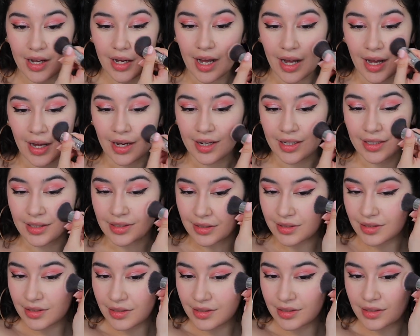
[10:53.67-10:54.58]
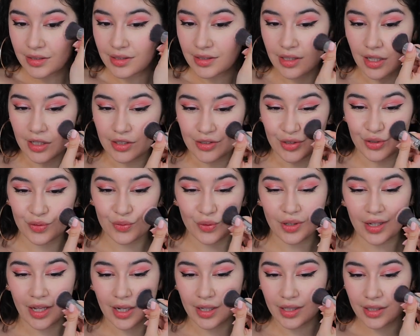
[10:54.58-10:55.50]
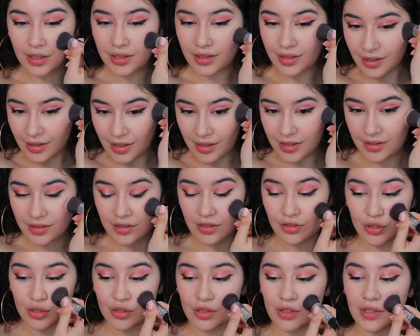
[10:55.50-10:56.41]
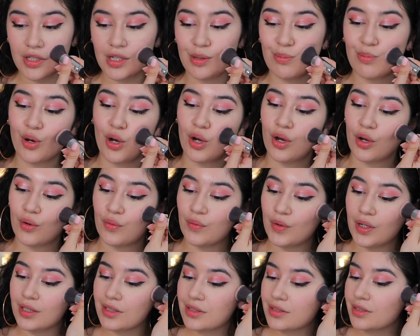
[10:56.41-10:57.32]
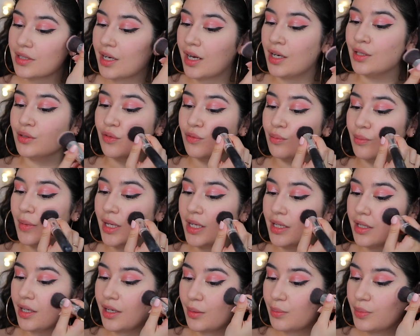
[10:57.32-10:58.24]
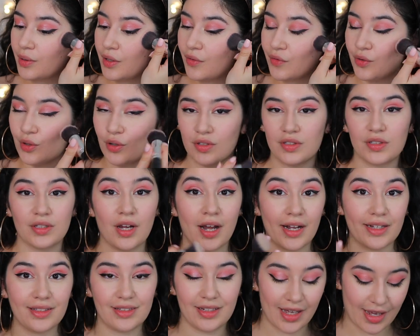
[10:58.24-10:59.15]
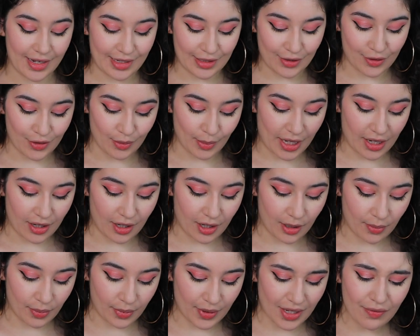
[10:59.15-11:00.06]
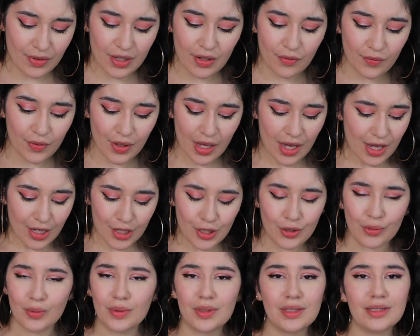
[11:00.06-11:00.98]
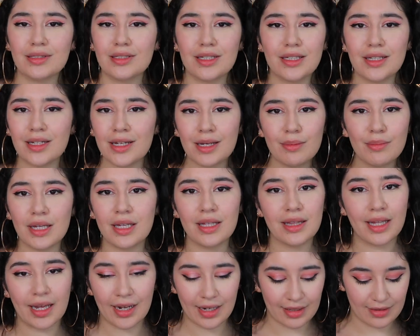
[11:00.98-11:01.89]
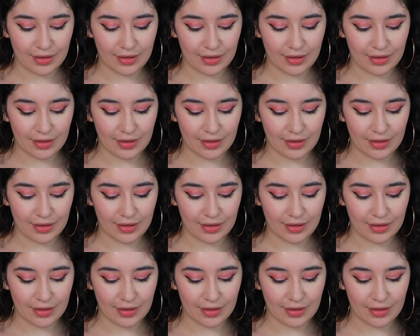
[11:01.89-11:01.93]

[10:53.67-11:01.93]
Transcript: And I just feel like this is just the perfect kind of makeup if you're starting to get into makeup. Even if, you know, it can be, like I